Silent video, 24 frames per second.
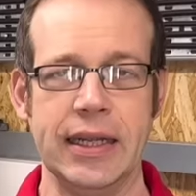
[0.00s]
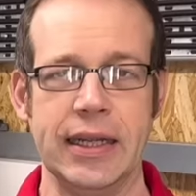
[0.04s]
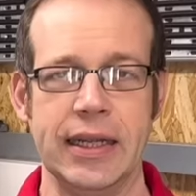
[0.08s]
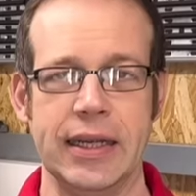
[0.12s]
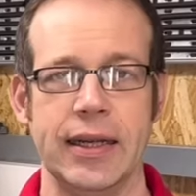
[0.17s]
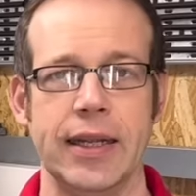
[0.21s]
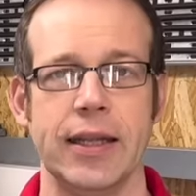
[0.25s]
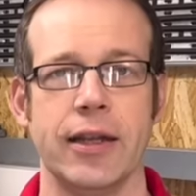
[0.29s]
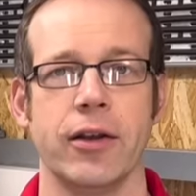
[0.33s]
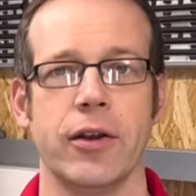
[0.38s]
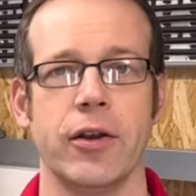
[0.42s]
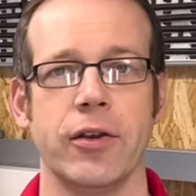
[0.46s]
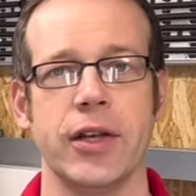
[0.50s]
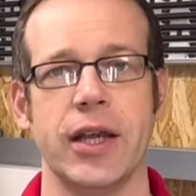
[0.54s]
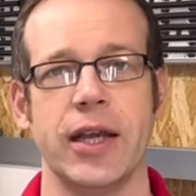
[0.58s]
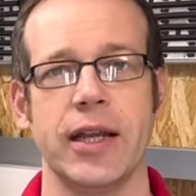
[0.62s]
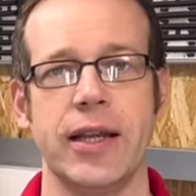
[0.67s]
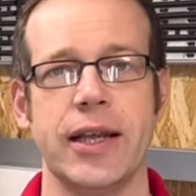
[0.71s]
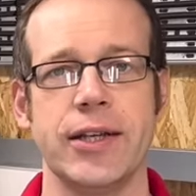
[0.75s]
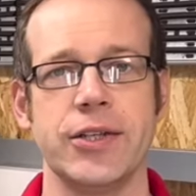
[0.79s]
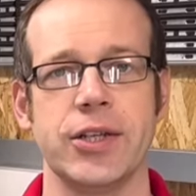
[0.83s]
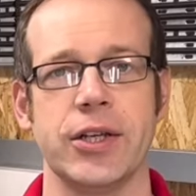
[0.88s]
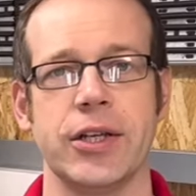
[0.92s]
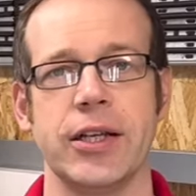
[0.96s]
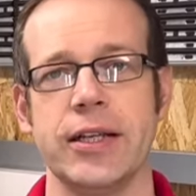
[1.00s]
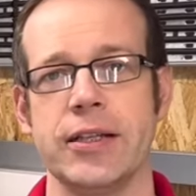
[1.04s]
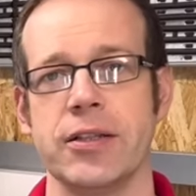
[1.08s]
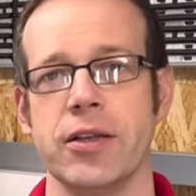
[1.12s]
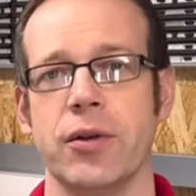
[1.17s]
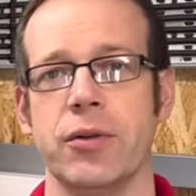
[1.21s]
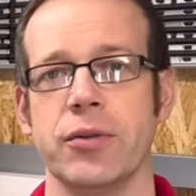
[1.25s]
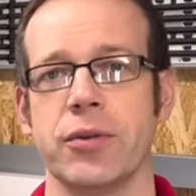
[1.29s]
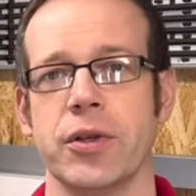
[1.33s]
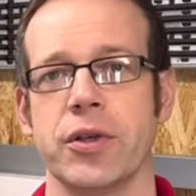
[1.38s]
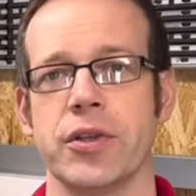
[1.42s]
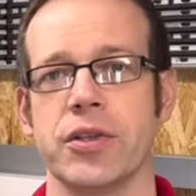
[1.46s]
Niglon allegedly
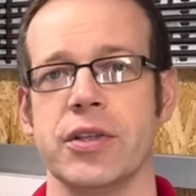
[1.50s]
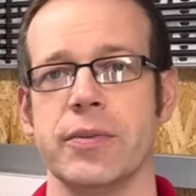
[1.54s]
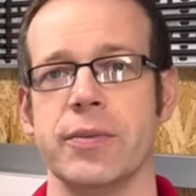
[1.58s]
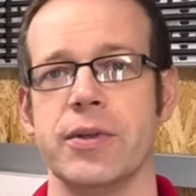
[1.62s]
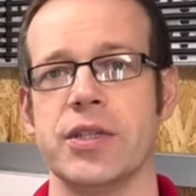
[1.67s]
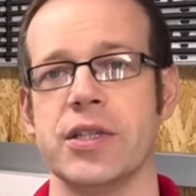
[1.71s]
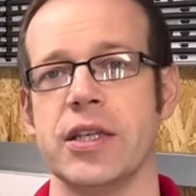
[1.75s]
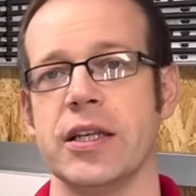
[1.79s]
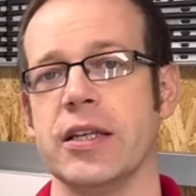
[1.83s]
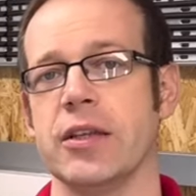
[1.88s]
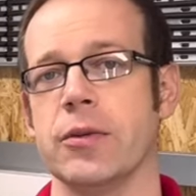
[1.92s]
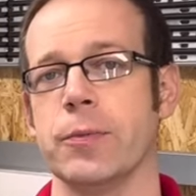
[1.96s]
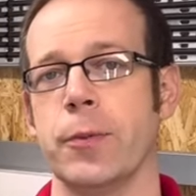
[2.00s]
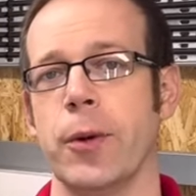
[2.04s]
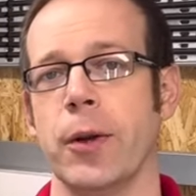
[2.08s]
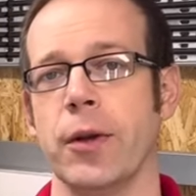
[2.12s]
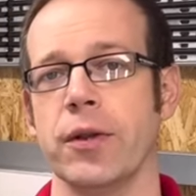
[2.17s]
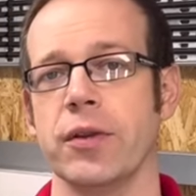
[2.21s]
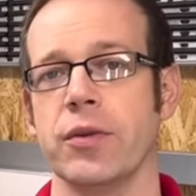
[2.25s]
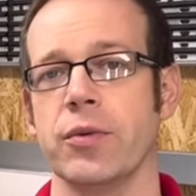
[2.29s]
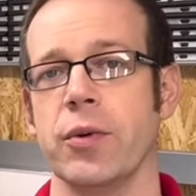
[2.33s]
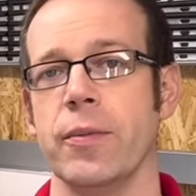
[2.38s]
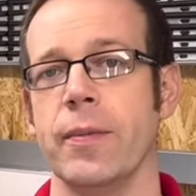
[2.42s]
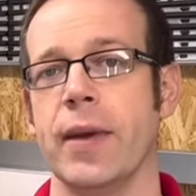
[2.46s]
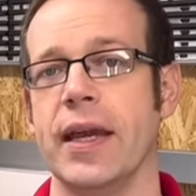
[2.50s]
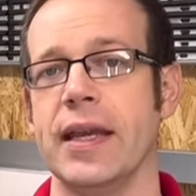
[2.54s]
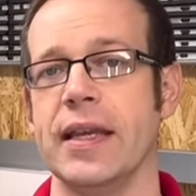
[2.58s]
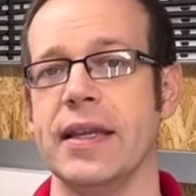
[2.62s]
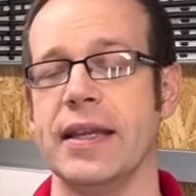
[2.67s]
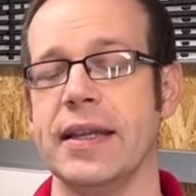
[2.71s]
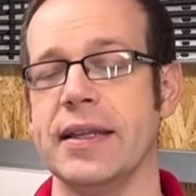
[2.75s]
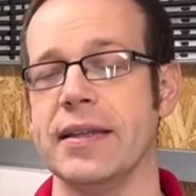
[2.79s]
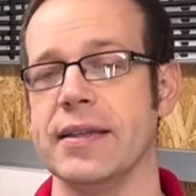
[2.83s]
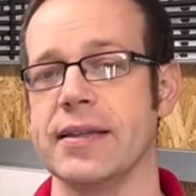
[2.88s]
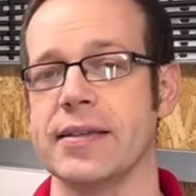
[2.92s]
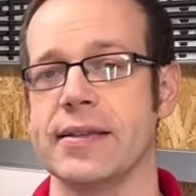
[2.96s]
told customers that its products were made
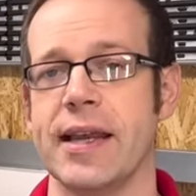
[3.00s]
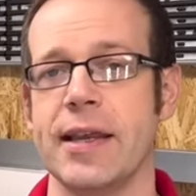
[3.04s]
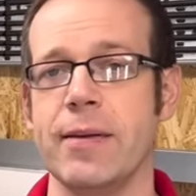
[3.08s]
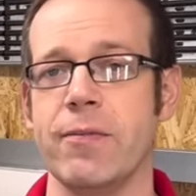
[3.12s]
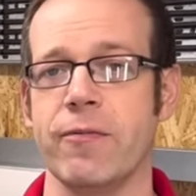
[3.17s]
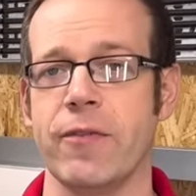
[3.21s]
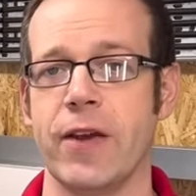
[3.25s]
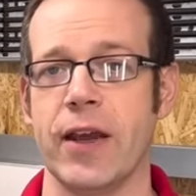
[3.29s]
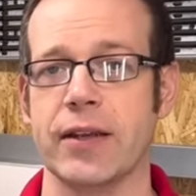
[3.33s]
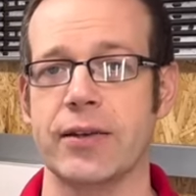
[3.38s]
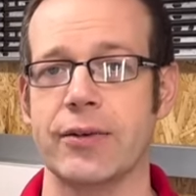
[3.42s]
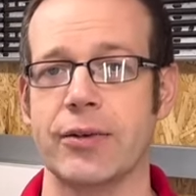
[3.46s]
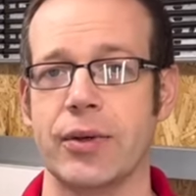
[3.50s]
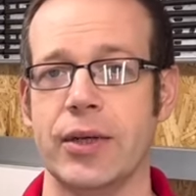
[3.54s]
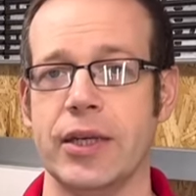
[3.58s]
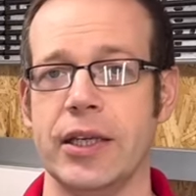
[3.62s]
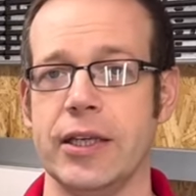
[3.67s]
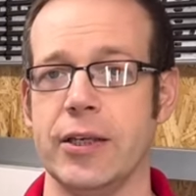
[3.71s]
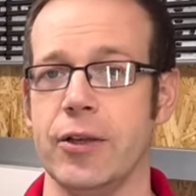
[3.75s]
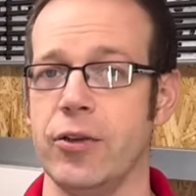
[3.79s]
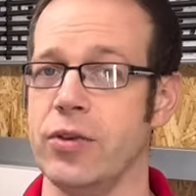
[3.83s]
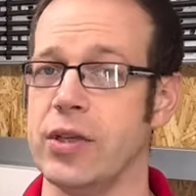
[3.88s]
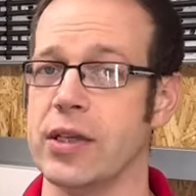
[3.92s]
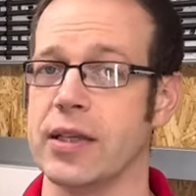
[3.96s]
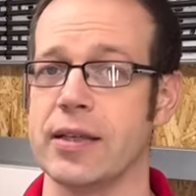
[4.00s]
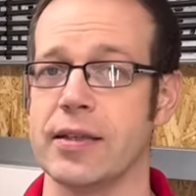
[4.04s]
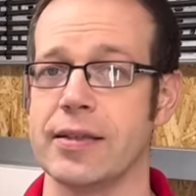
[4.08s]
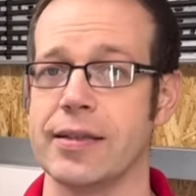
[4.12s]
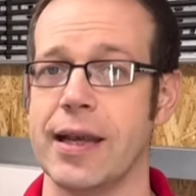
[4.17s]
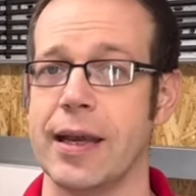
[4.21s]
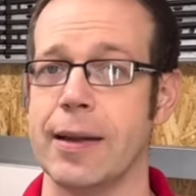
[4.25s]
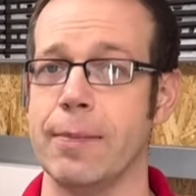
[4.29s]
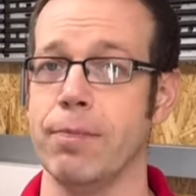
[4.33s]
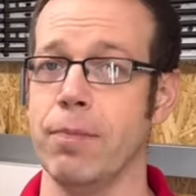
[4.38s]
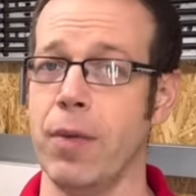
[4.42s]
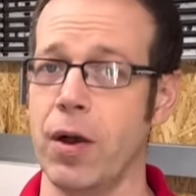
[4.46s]
in the same factory using the
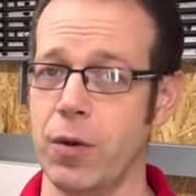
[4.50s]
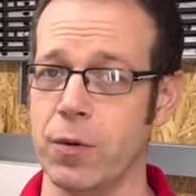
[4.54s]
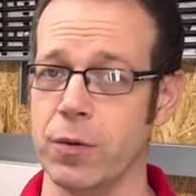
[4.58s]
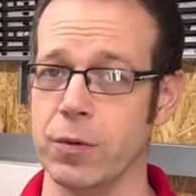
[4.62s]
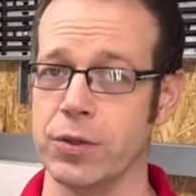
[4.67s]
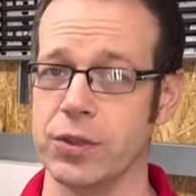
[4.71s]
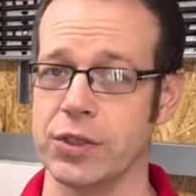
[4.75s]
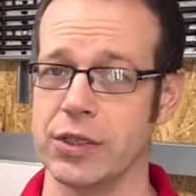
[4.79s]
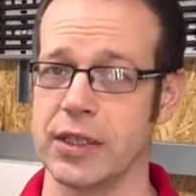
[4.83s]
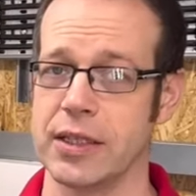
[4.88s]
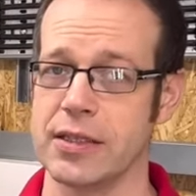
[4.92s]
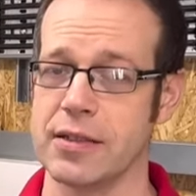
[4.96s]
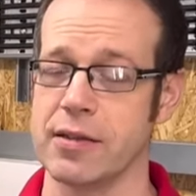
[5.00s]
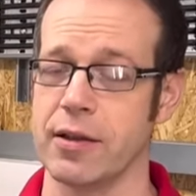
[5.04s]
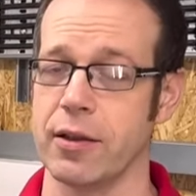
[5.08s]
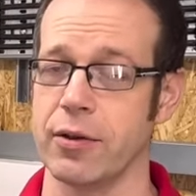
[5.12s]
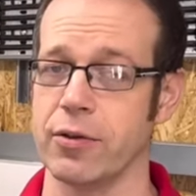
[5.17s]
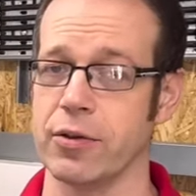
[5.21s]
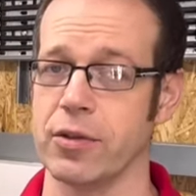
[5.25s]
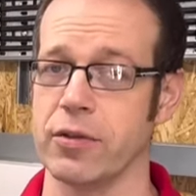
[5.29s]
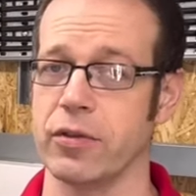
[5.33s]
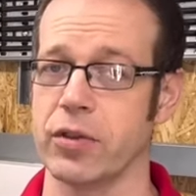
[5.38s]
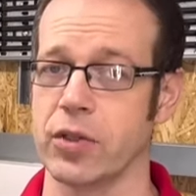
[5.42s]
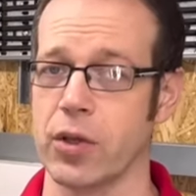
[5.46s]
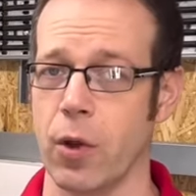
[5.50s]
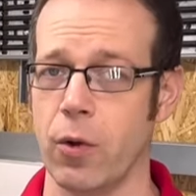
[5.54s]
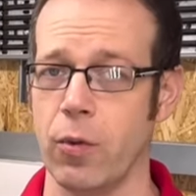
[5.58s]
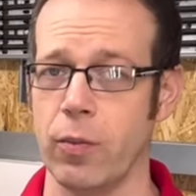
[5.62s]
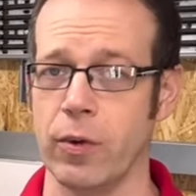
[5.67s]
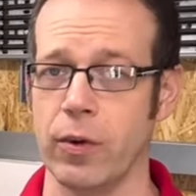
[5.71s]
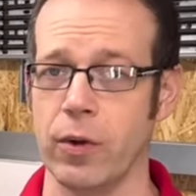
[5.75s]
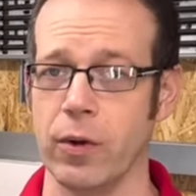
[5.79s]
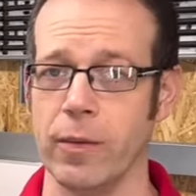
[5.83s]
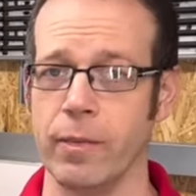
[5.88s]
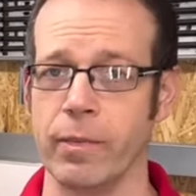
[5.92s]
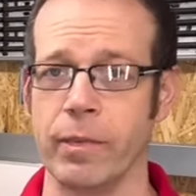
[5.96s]
same moulds as those of
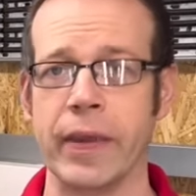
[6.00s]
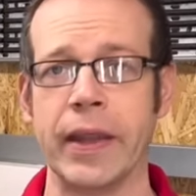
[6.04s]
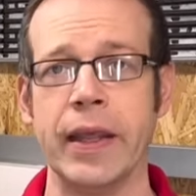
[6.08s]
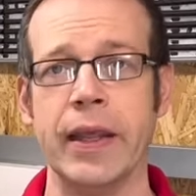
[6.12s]
Scolmore.